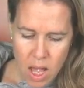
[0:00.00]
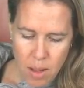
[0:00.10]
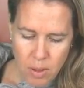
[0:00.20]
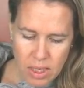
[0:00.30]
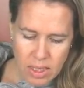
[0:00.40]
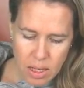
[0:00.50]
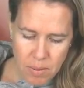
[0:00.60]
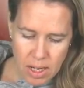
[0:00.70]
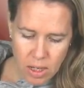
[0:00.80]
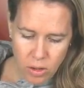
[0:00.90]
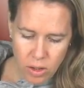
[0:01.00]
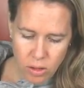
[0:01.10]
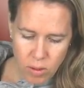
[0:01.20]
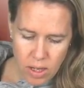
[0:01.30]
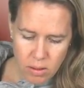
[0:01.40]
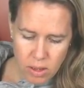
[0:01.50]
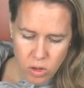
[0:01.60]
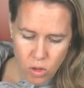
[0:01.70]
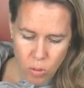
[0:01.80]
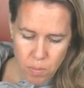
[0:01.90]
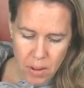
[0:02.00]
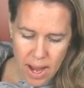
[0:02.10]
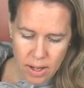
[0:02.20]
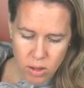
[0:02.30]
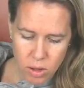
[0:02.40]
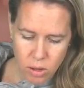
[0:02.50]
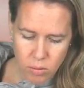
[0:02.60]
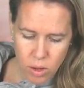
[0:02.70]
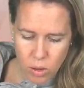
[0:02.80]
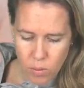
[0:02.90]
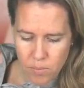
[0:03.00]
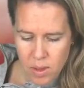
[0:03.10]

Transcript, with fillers: I'm gonna take my needle and thread and sew back through